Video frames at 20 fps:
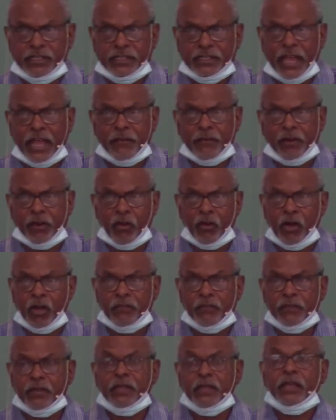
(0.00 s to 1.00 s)
later in life,
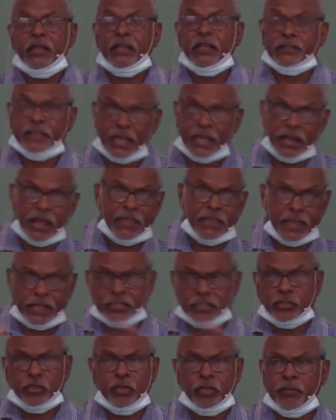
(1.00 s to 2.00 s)
they know they can
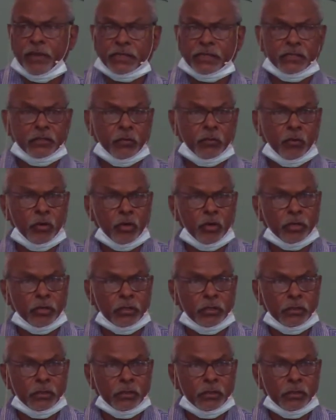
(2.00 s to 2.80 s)
turn back to the word.